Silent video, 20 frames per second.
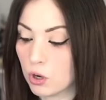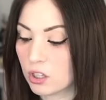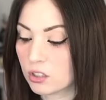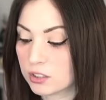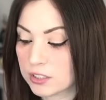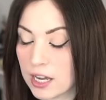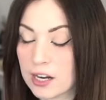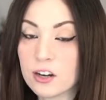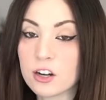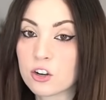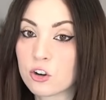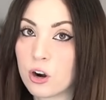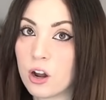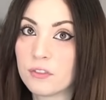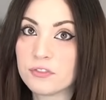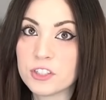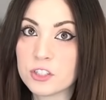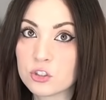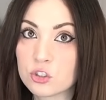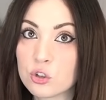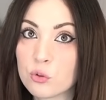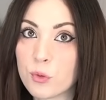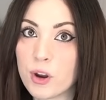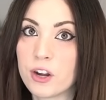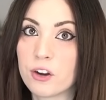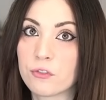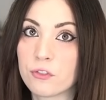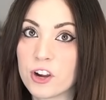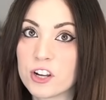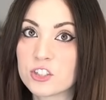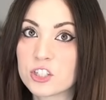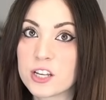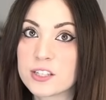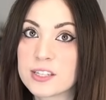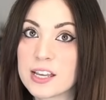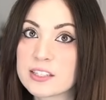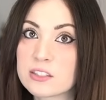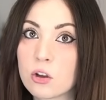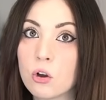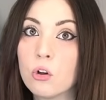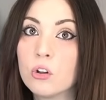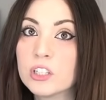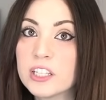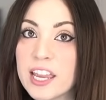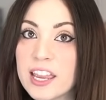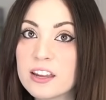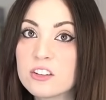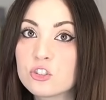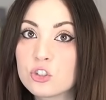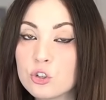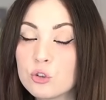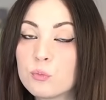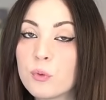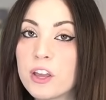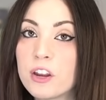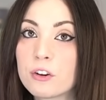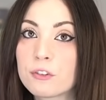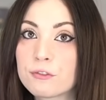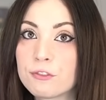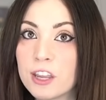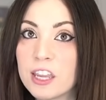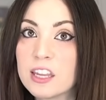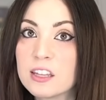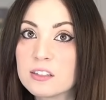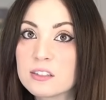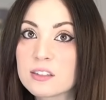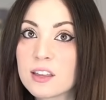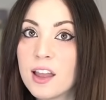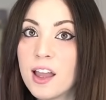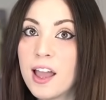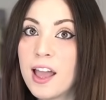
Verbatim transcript: Lara Croft and Tomb Raider franchise as a whole and Tomb Raider fans.